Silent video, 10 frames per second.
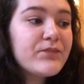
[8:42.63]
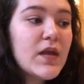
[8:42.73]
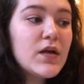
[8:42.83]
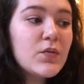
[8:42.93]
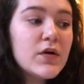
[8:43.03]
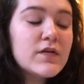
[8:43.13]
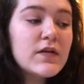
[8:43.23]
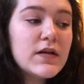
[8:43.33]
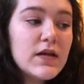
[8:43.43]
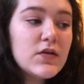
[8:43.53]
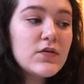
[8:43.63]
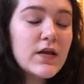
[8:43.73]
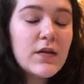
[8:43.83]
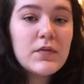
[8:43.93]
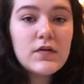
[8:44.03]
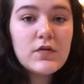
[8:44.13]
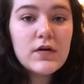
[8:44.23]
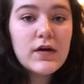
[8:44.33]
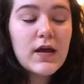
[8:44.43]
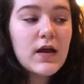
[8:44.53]
It works in acute and
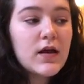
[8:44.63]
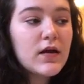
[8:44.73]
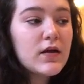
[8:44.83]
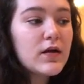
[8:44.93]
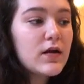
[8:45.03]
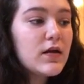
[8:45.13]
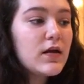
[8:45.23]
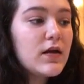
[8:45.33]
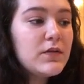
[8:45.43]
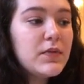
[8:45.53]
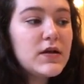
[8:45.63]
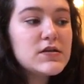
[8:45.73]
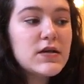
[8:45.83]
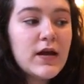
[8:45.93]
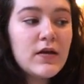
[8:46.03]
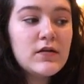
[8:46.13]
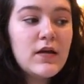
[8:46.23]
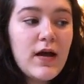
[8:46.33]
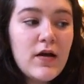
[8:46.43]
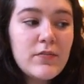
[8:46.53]
ambulatory care, inpatient and
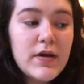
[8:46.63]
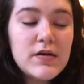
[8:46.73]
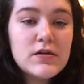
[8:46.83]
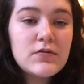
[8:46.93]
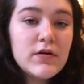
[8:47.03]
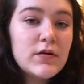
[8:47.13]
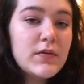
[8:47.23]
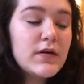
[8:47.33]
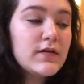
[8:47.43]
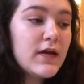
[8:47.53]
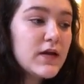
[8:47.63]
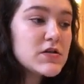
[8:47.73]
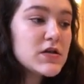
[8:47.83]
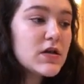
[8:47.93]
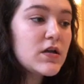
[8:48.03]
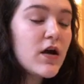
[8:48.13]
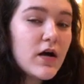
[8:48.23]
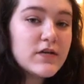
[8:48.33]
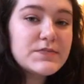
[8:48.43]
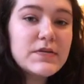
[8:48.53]
outpatient rehabilitation,
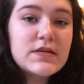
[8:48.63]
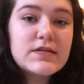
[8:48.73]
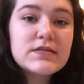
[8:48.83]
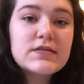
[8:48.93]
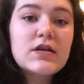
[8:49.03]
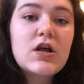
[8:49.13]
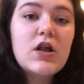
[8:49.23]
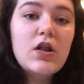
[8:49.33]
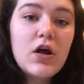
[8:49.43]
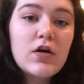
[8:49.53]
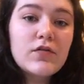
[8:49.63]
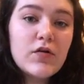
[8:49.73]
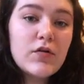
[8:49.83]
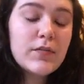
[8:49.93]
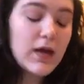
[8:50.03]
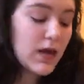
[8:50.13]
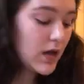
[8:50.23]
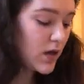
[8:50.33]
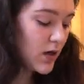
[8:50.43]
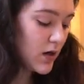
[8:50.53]
hospice, long-term
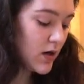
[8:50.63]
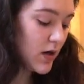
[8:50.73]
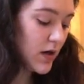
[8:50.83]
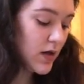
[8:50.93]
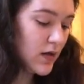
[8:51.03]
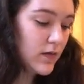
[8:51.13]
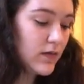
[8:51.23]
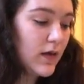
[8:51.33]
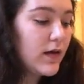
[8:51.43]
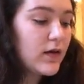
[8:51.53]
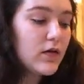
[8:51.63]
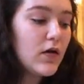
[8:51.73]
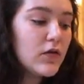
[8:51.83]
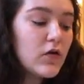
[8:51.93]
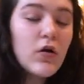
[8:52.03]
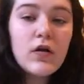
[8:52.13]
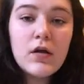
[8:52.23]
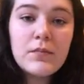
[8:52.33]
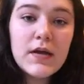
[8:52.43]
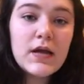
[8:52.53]
care, and like adult
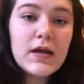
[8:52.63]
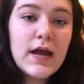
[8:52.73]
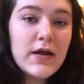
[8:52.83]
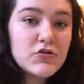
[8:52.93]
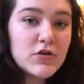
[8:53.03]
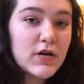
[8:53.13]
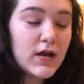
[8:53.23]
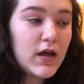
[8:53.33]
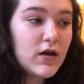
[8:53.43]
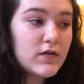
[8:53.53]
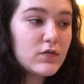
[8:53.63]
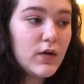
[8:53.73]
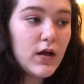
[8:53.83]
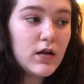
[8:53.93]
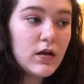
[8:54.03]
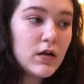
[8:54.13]
and pediatric care as well.